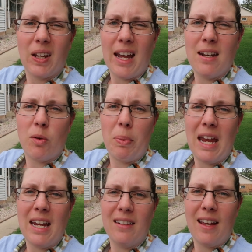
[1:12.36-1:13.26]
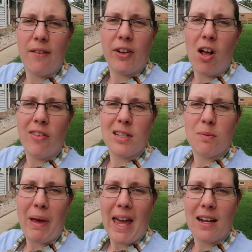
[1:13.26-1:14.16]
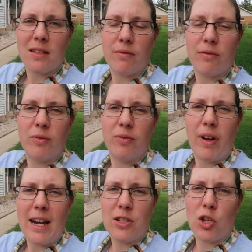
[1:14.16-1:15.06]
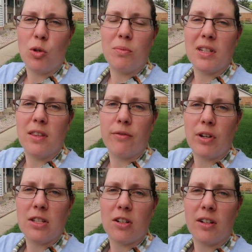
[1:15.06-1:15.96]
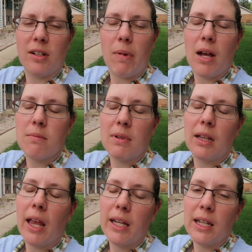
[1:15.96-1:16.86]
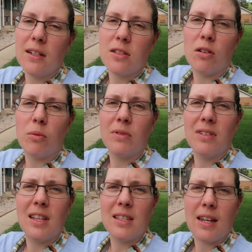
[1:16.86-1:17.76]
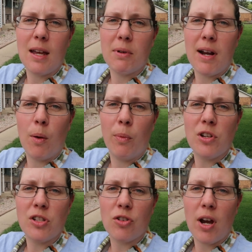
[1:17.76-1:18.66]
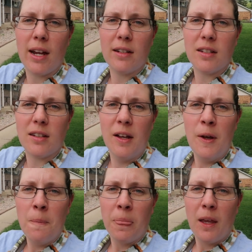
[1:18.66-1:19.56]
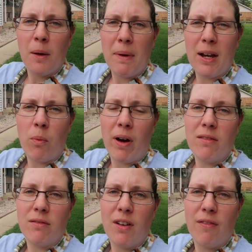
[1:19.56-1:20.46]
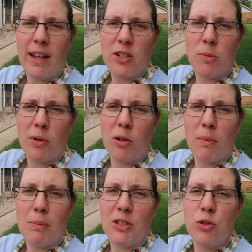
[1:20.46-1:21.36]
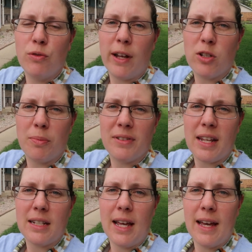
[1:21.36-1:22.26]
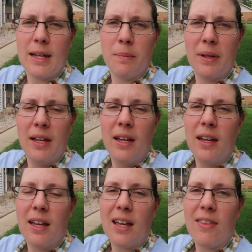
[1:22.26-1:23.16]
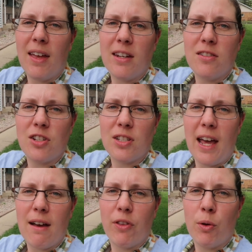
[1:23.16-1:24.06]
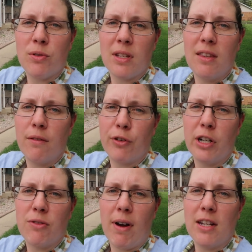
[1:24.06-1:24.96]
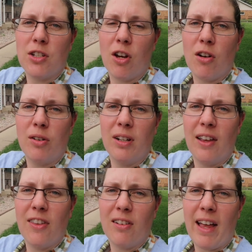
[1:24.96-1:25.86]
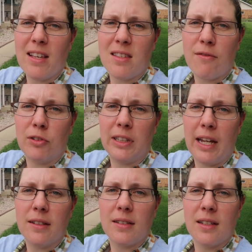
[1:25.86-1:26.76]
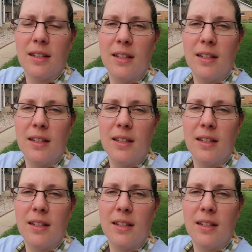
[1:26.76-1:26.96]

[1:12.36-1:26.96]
kind of a pain having all these bags of ice cubes in the freezer, and my husband didn't like it. So this time around we're just trying to make one vegetable or maybe two vegetables at a time, and then just have those in the fridge ready to go, and they'll last several days.